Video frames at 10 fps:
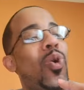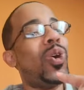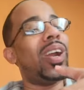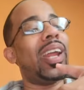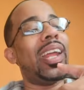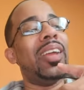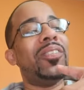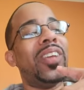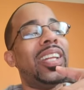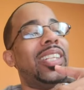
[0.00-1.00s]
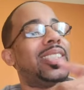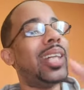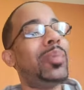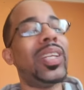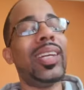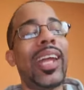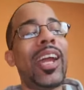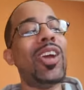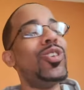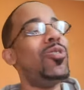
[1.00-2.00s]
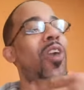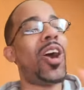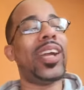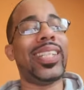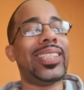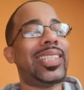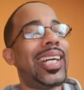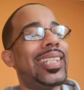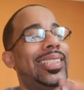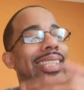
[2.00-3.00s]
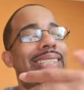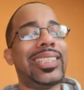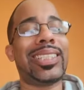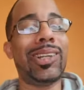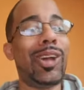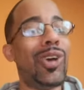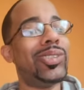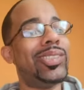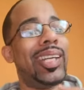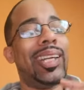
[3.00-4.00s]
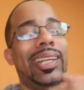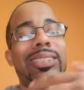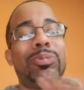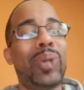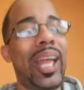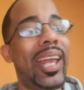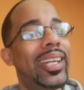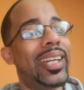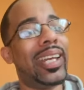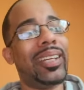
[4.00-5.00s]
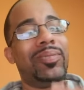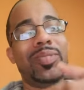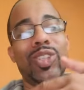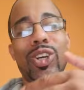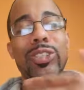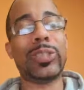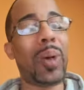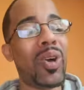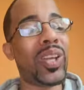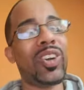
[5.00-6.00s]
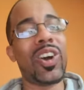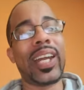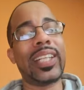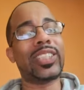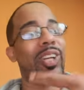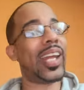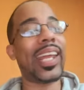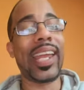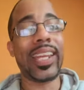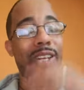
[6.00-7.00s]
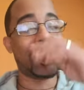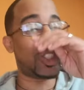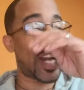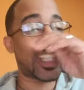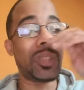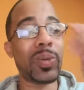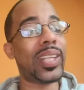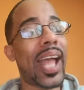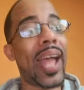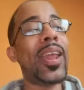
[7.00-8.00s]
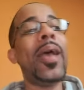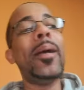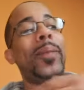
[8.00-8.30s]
or if there's something there you've already discussed it disclosed it explained it you know spoken on it so they can't get no traction with that